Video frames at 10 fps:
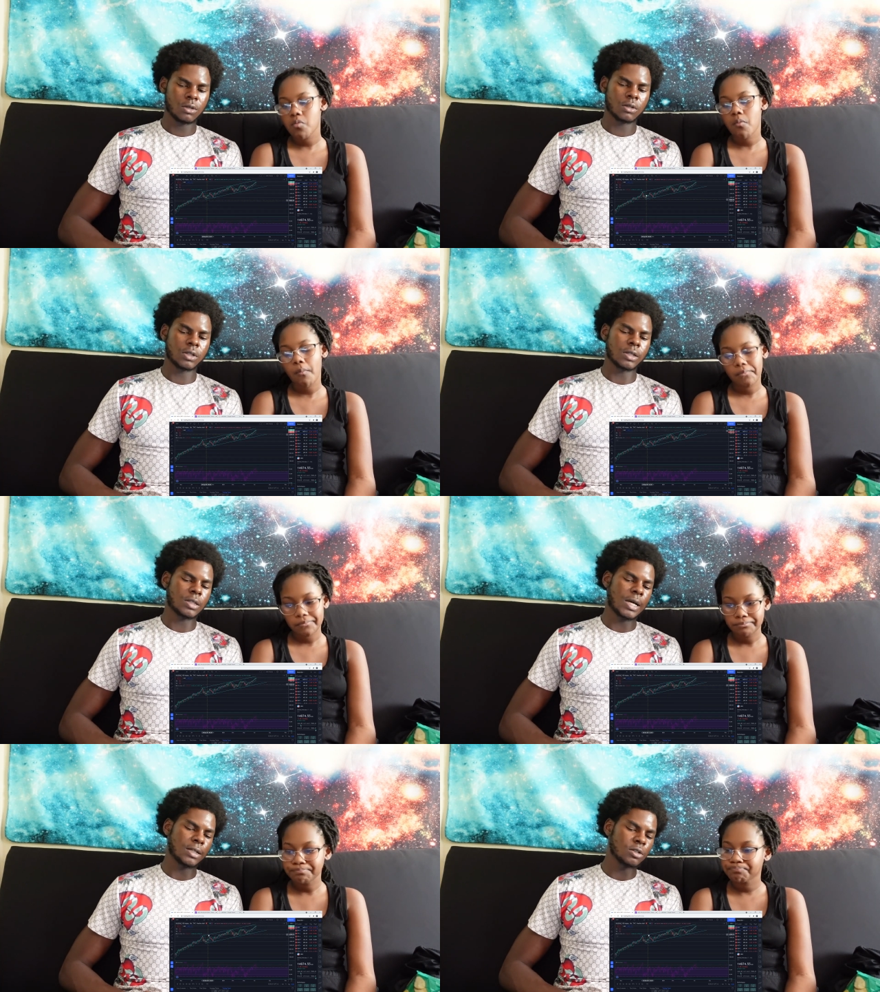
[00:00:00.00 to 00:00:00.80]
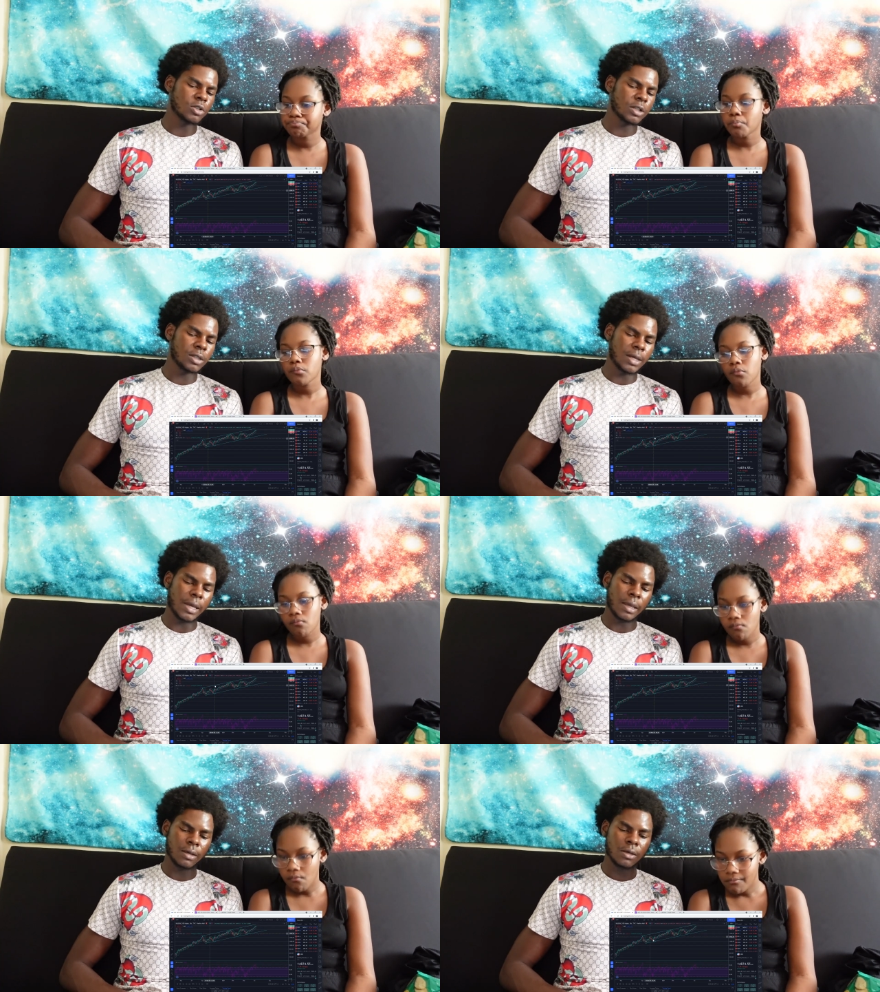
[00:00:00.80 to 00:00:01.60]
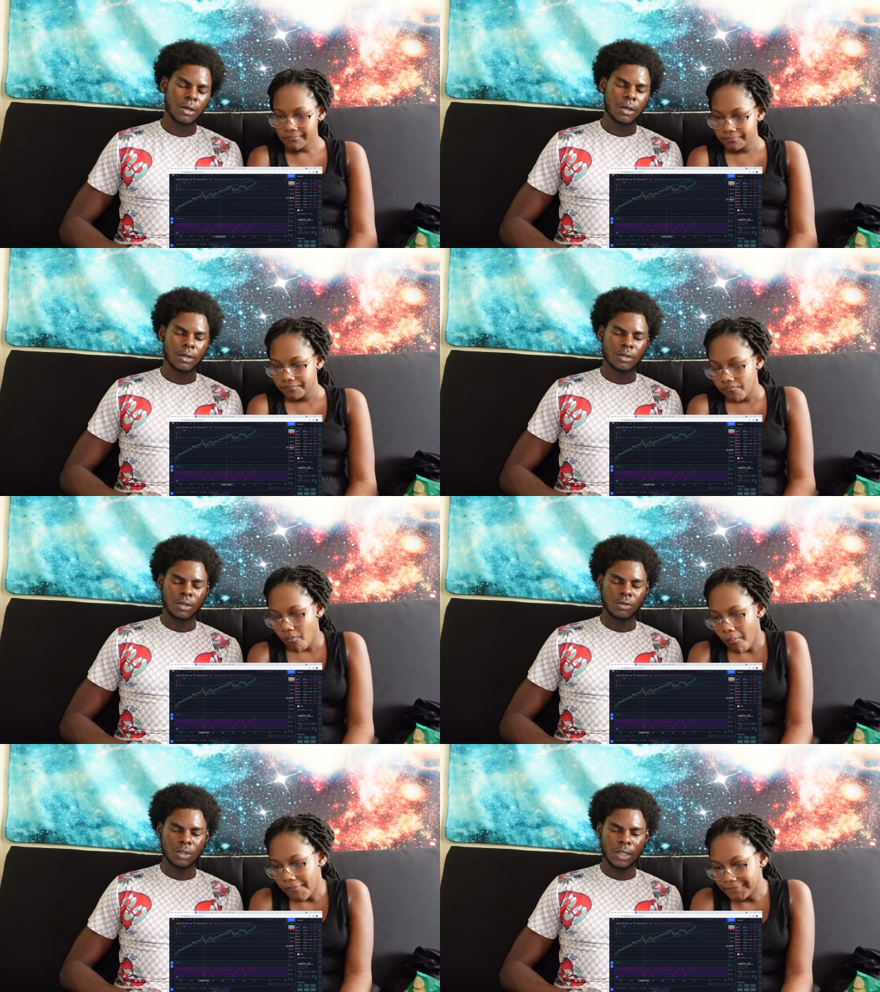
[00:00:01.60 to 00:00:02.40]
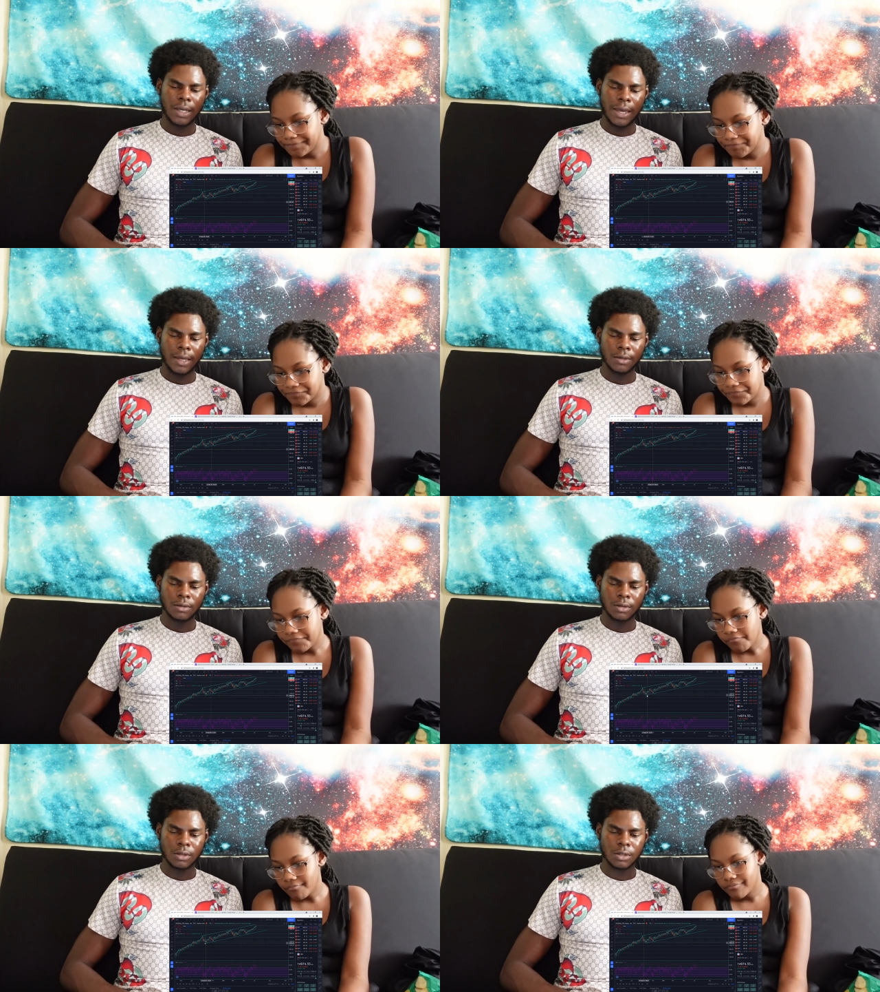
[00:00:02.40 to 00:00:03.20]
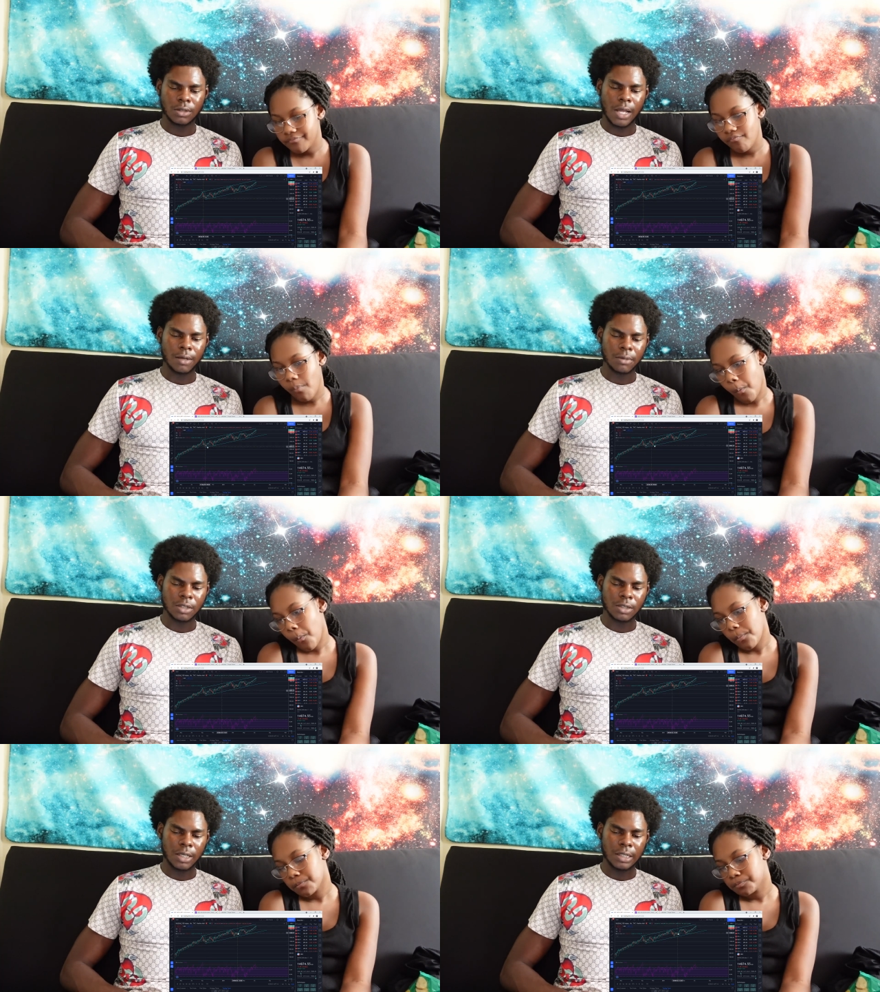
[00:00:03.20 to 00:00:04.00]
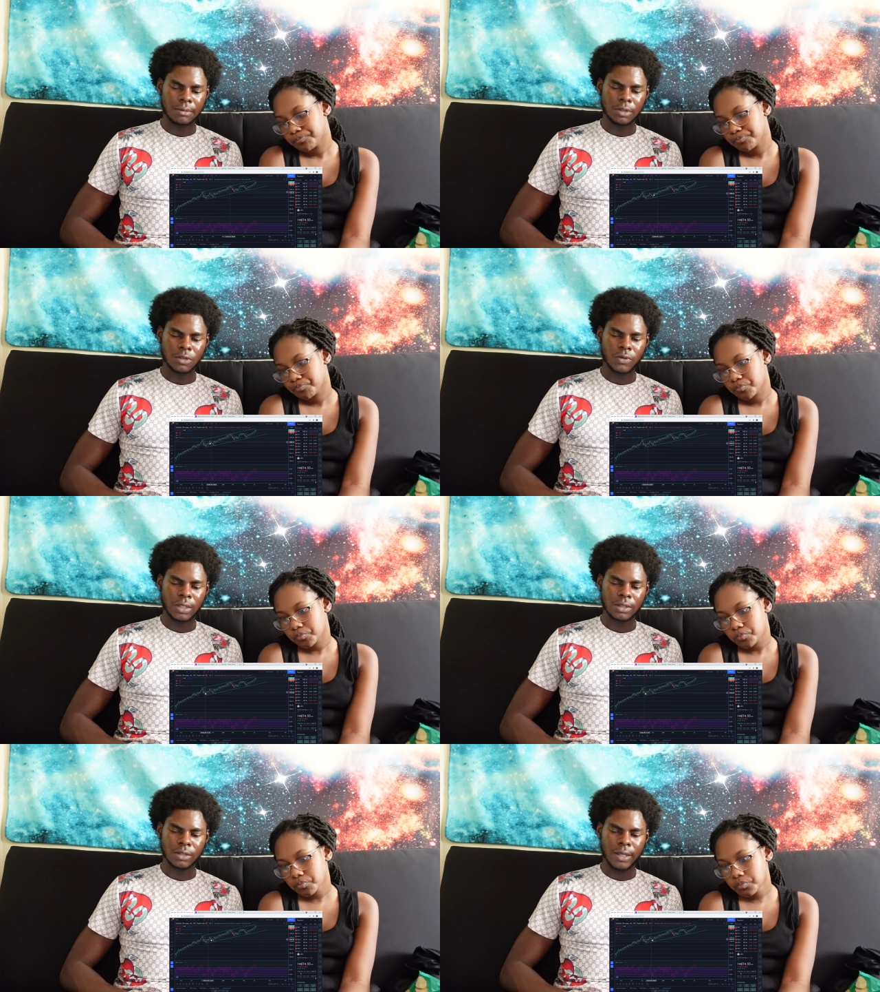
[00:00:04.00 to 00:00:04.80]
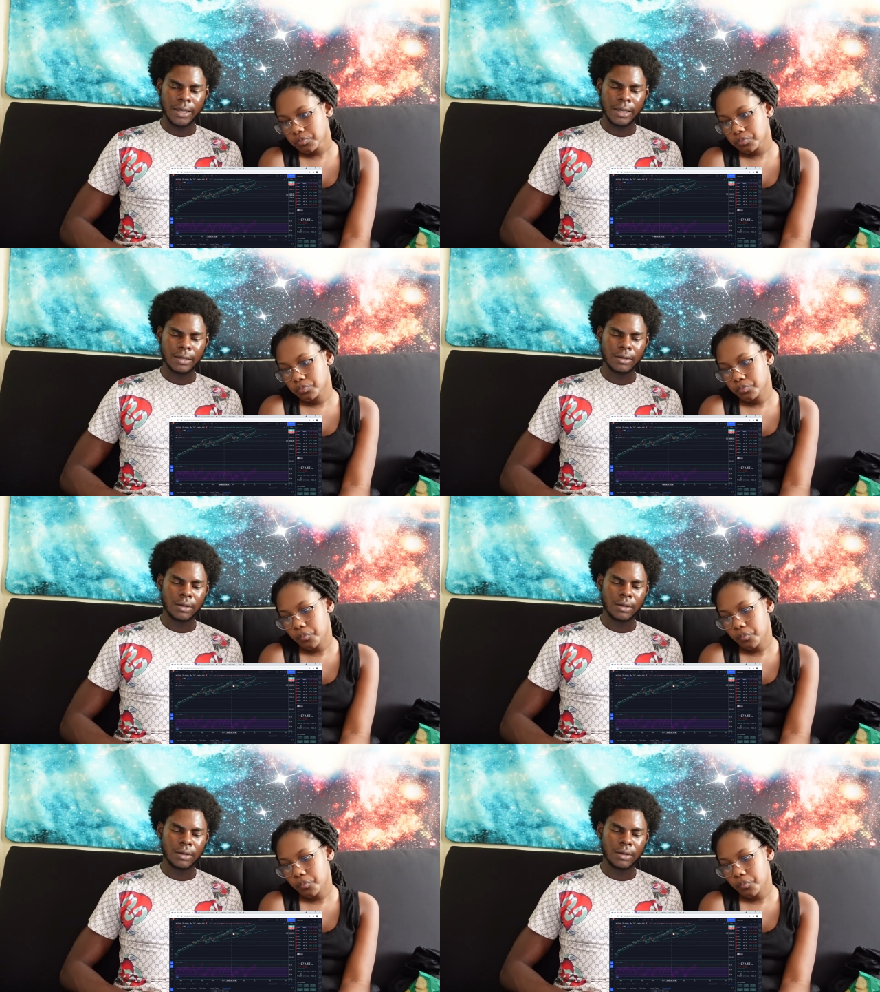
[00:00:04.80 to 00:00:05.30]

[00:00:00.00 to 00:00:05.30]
Speaker 1: So it's called a trend line. So you see how the stock been standing between this line.